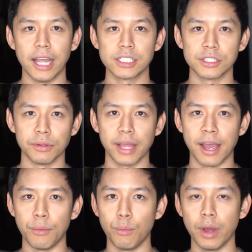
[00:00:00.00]
so
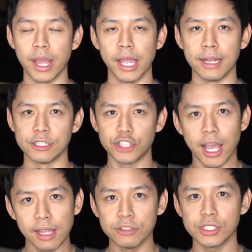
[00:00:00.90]
that when
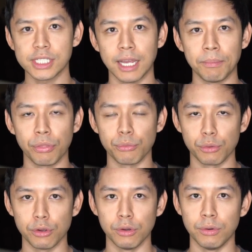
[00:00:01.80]
challenges come
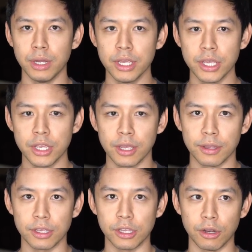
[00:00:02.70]
through,
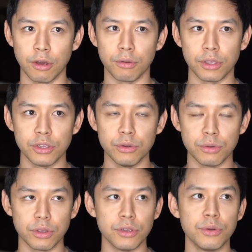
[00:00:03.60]

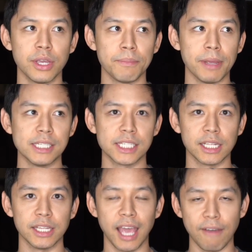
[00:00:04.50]
you can
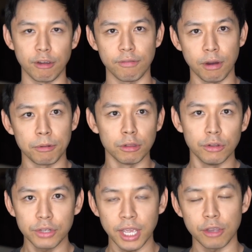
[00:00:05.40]
basically have your farmer
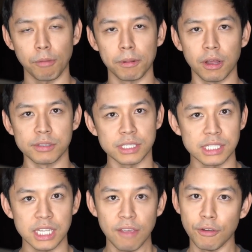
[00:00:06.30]
look at your plots and
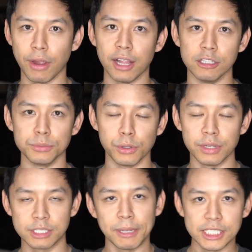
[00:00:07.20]
see if you're eligible.
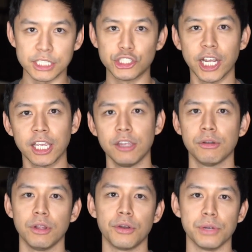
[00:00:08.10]
It's basically checking
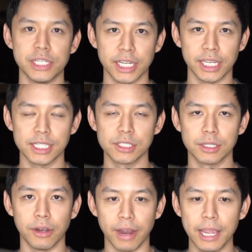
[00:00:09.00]
your lottery tickets,
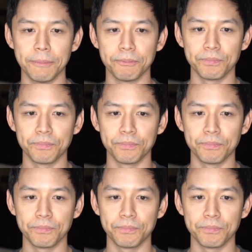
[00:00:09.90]
all right?